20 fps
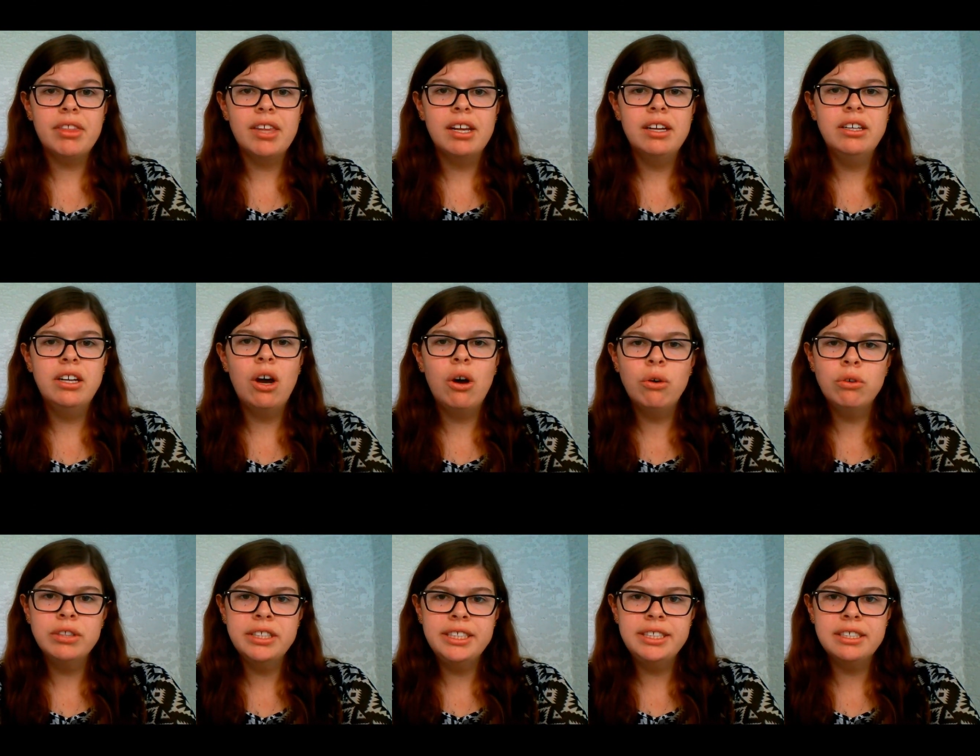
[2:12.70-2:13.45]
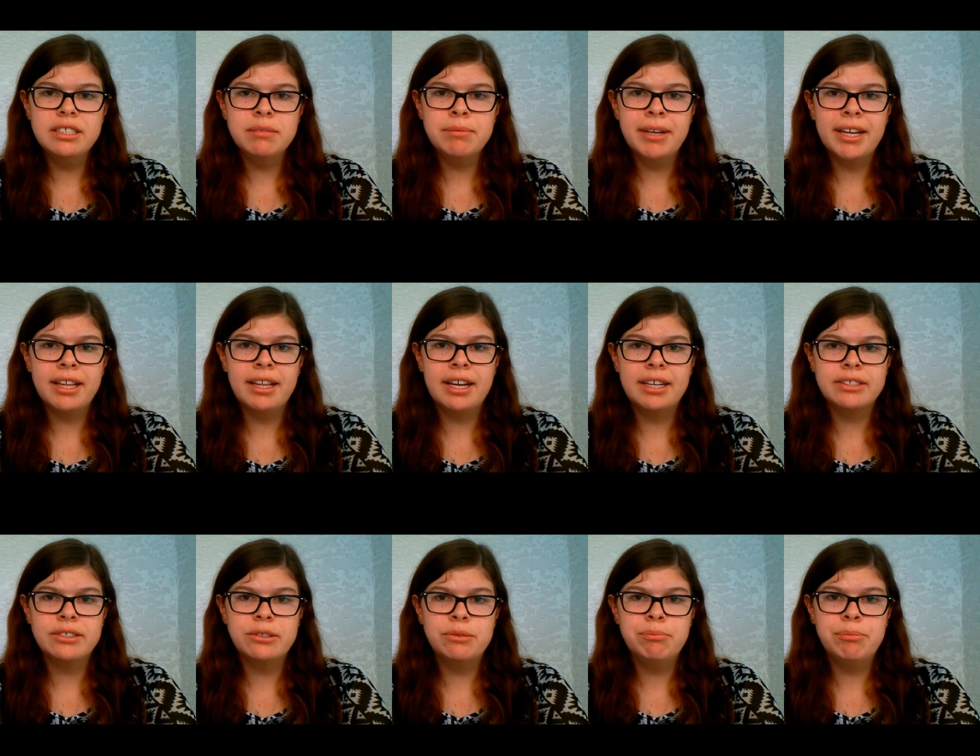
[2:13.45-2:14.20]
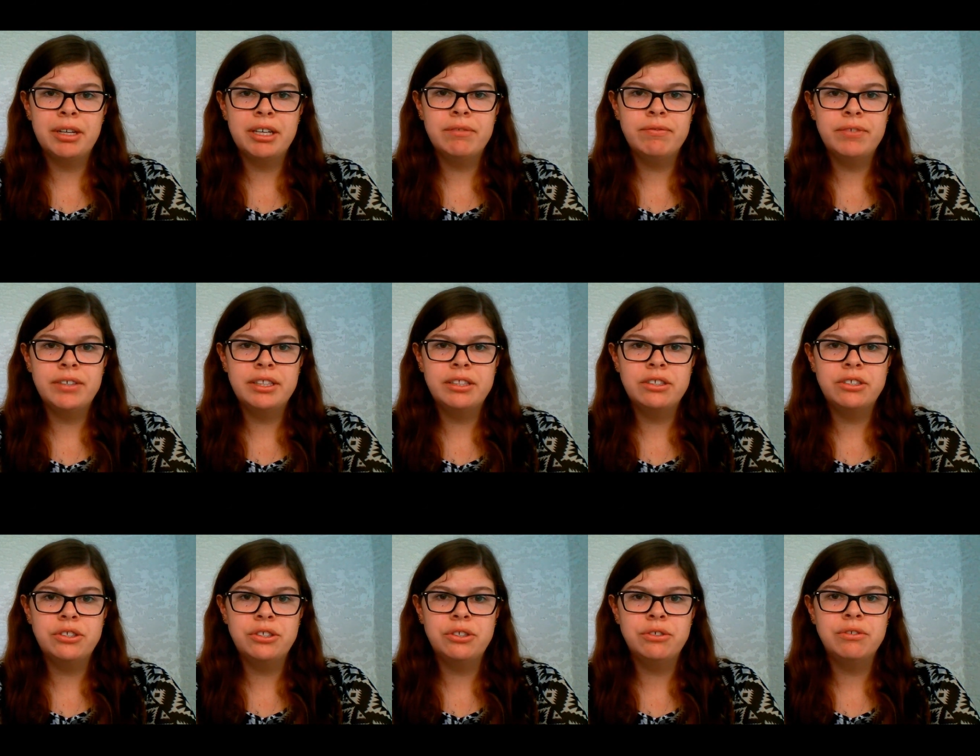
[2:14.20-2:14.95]
Not only does my classroom benefit the
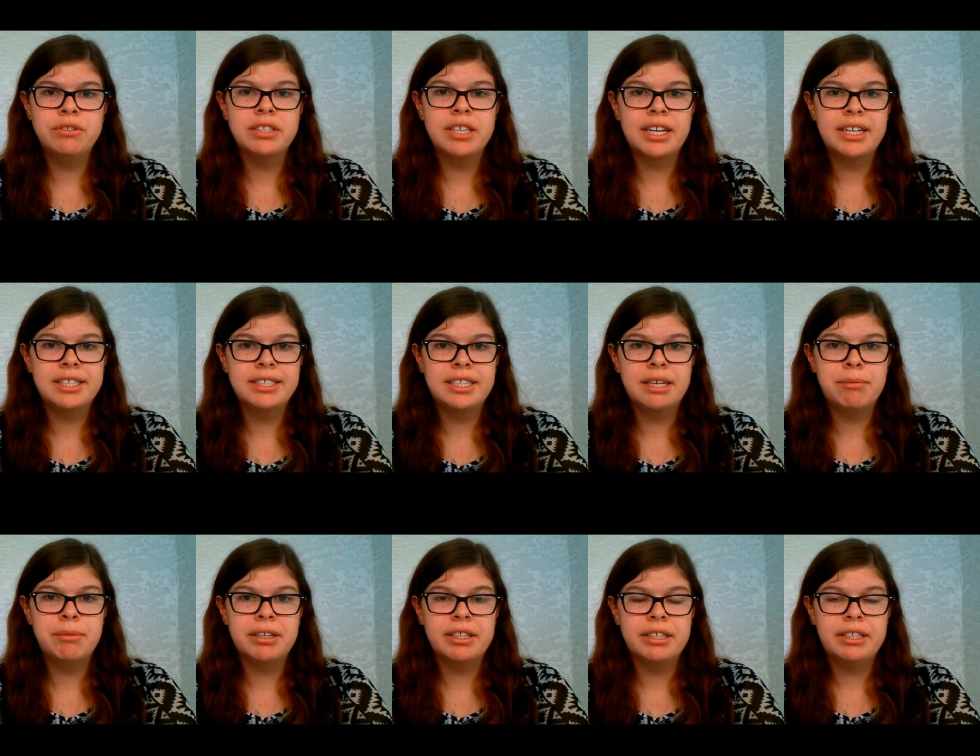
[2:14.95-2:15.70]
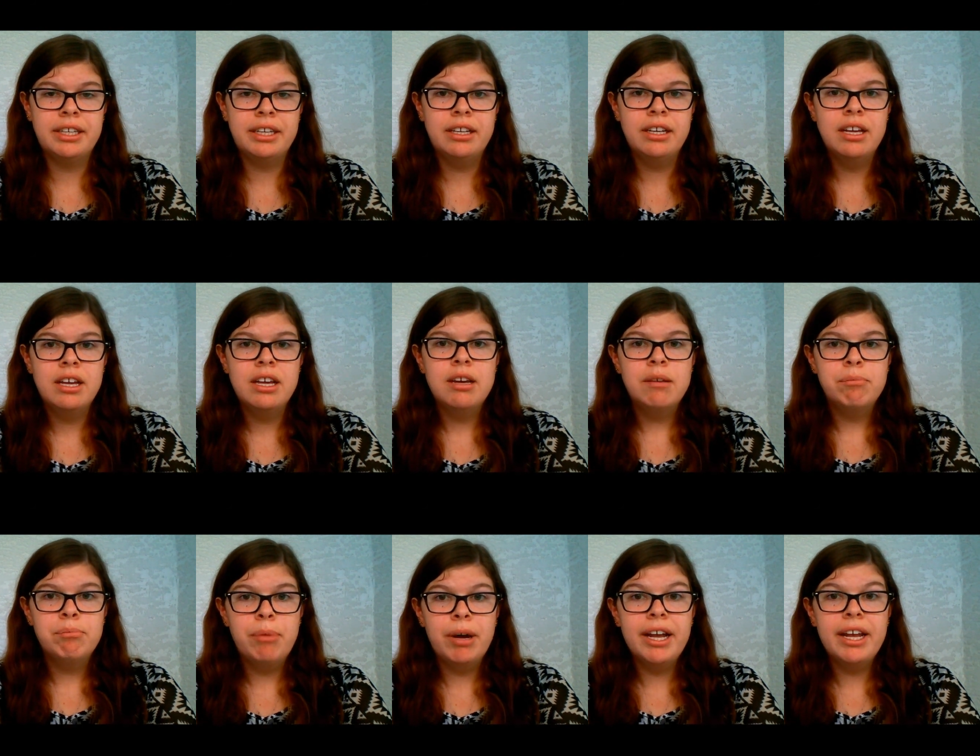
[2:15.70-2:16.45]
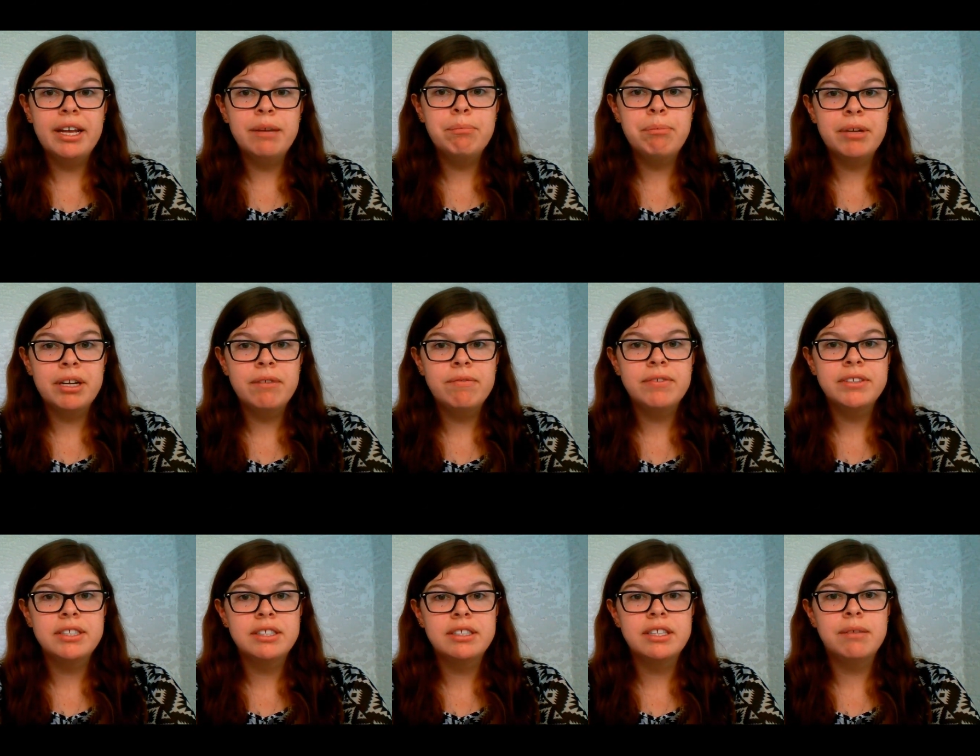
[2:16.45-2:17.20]
students academically, but it
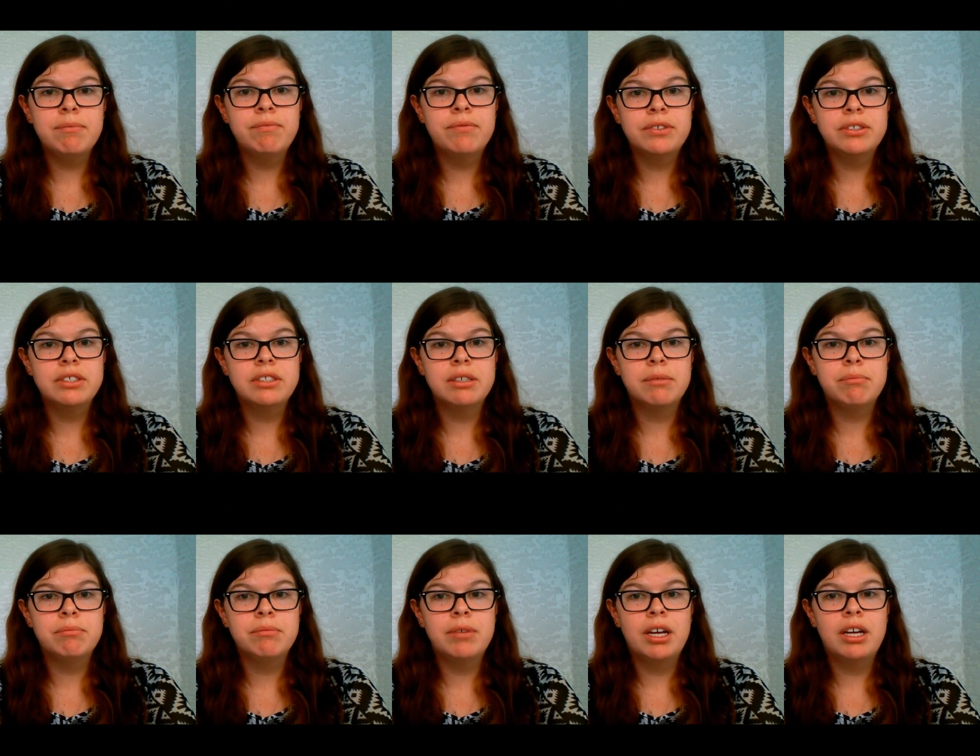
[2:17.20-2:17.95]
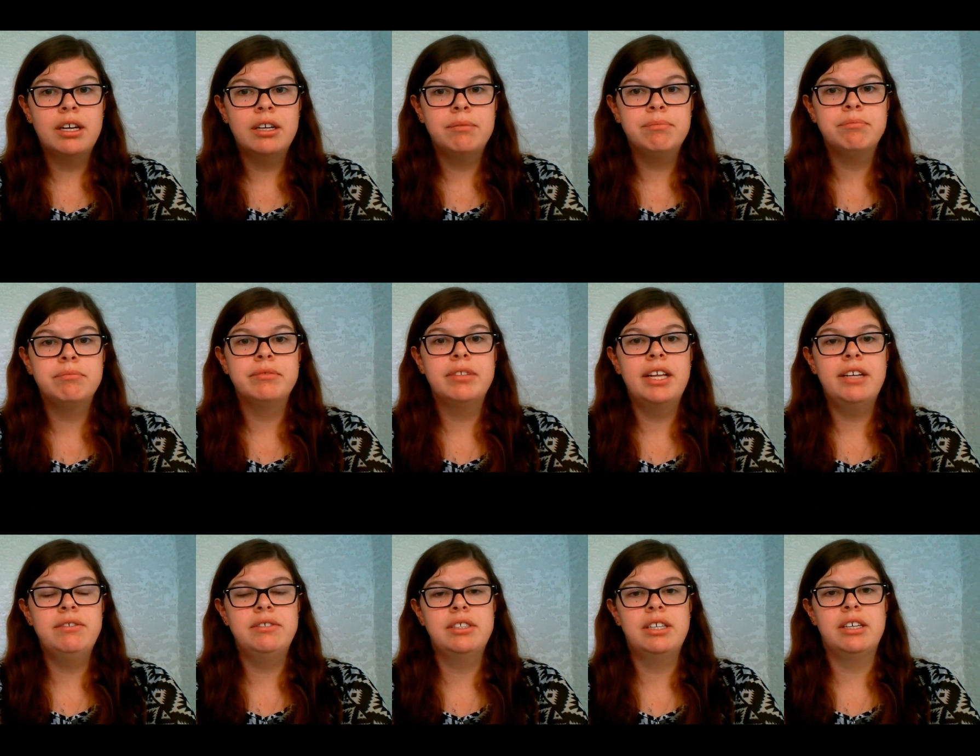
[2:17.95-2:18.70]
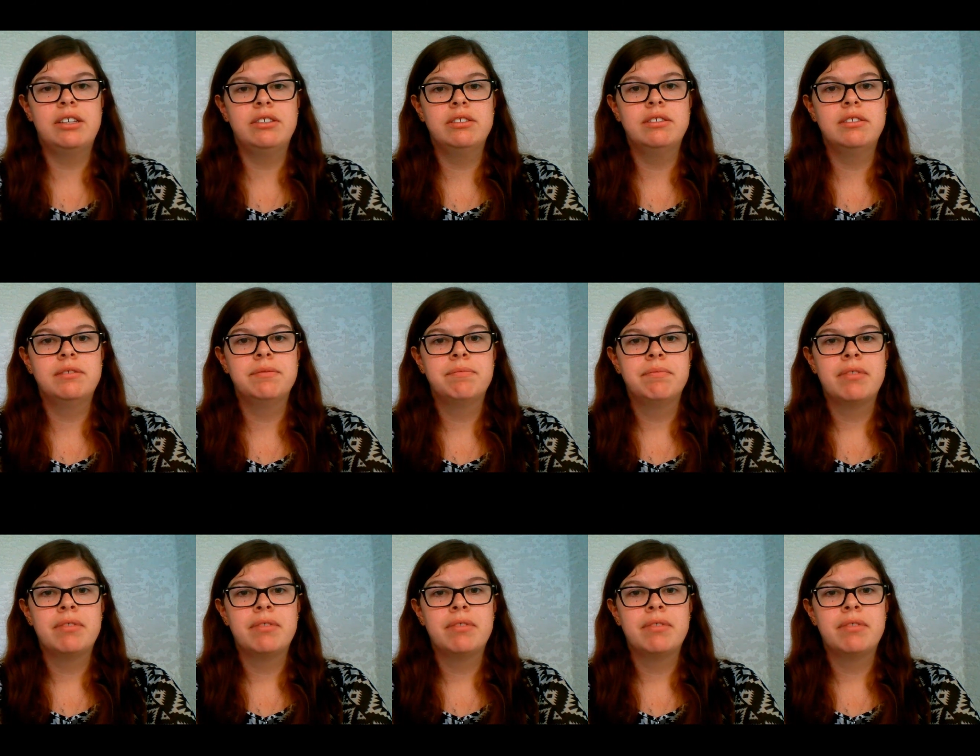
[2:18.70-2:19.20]
benefits them for some life skills.